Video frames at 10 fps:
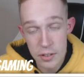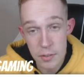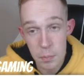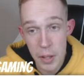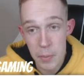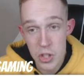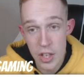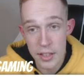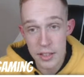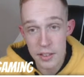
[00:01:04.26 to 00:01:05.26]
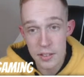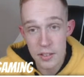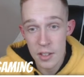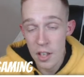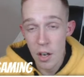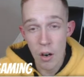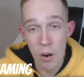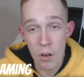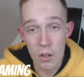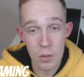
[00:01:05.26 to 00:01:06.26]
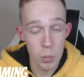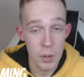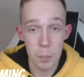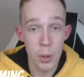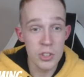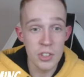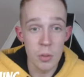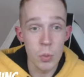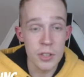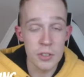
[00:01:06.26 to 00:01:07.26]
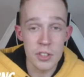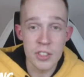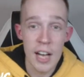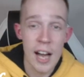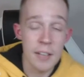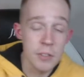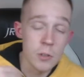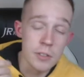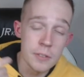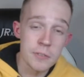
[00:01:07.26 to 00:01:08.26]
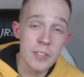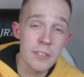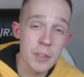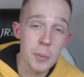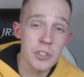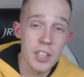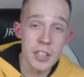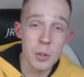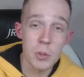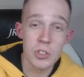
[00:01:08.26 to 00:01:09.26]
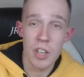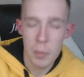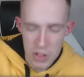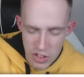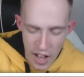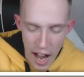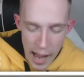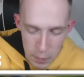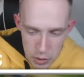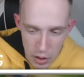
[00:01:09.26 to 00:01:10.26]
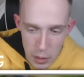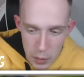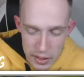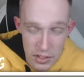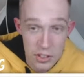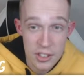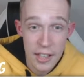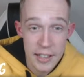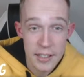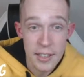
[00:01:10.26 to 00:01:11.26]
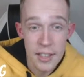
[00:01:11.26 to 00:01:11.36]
Baby Dragon, all, well, Poison and Witch for a start have over a 50% use rate, which is absolutely insane.